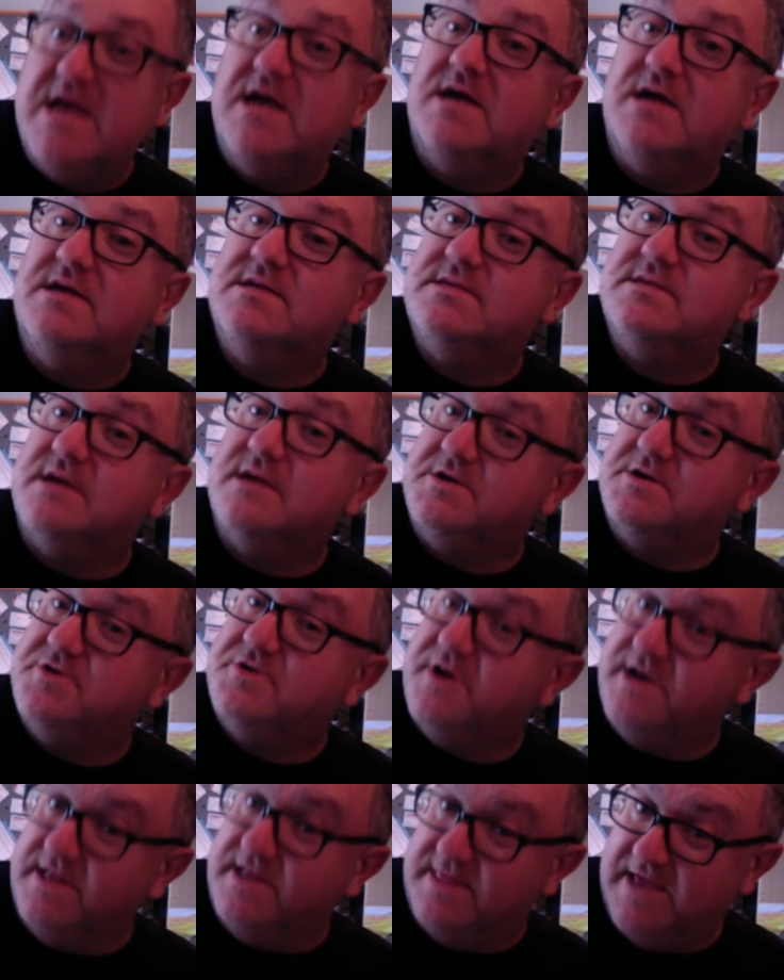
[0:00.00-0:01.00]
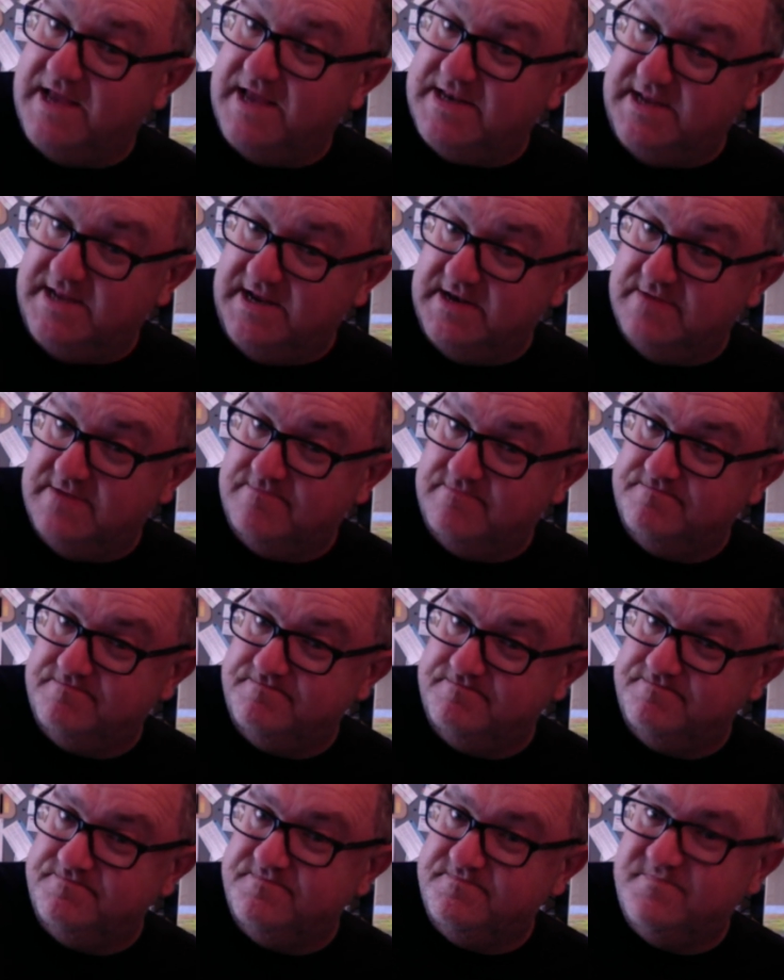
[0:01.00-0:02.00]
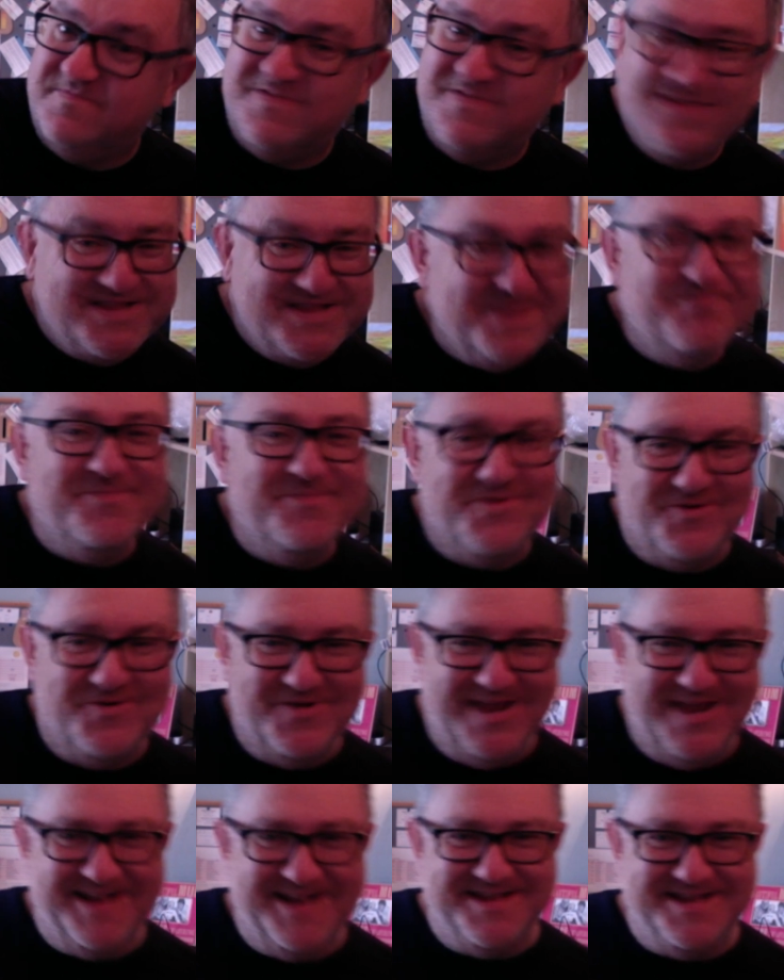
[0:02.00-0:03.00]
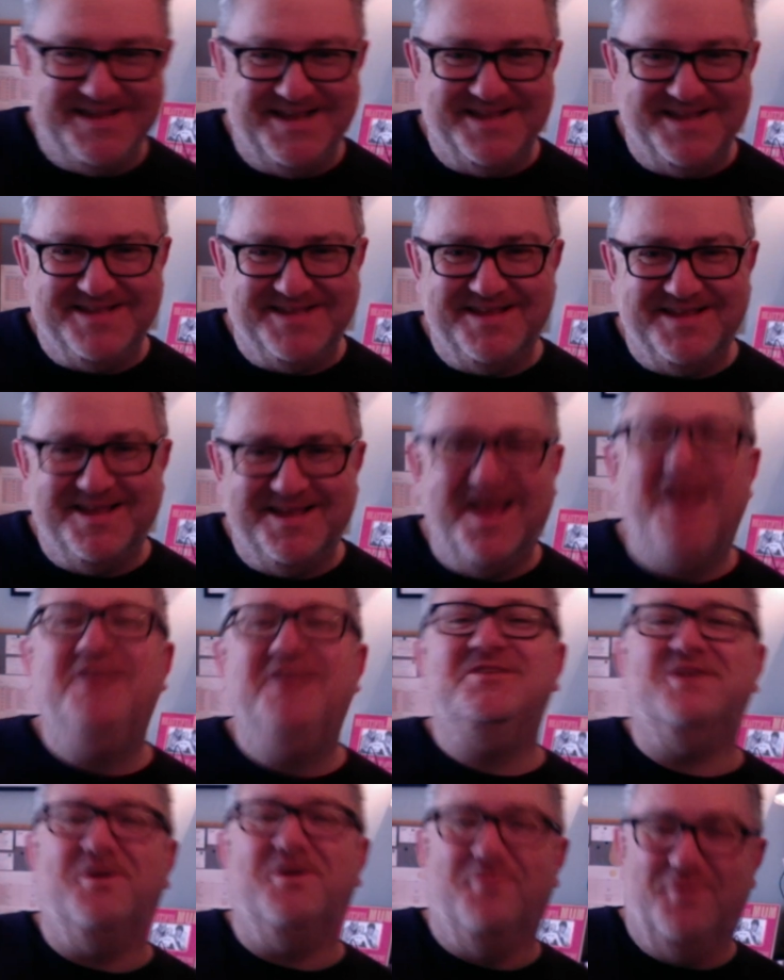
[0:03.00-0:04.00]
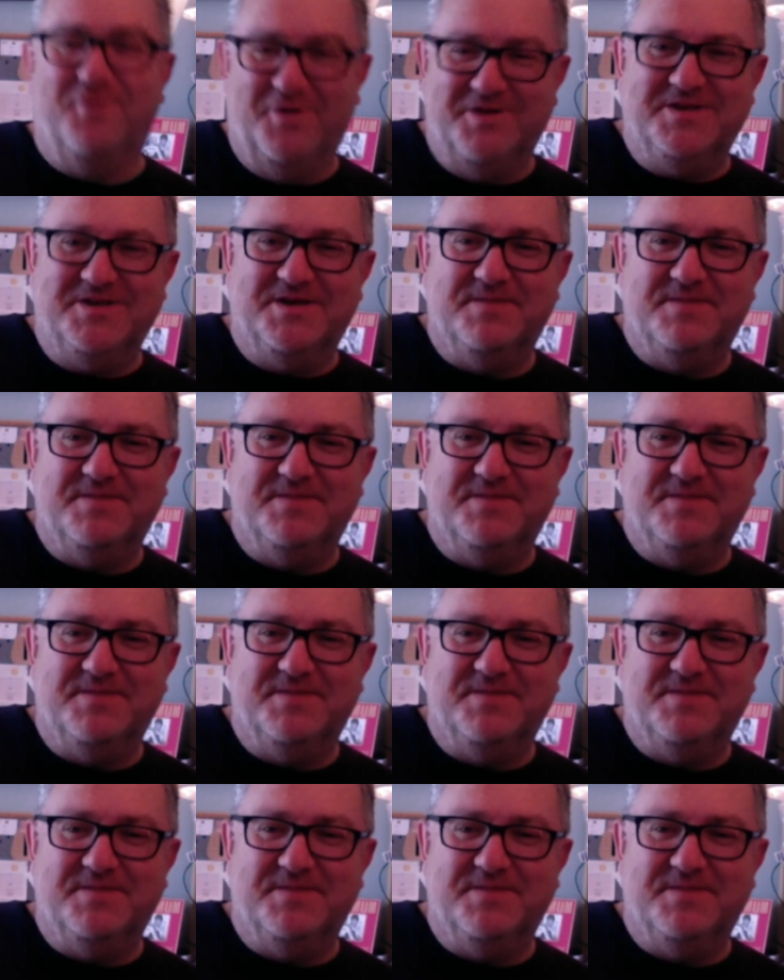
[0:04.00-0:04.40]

So I traded that in for some more lenses, as you would.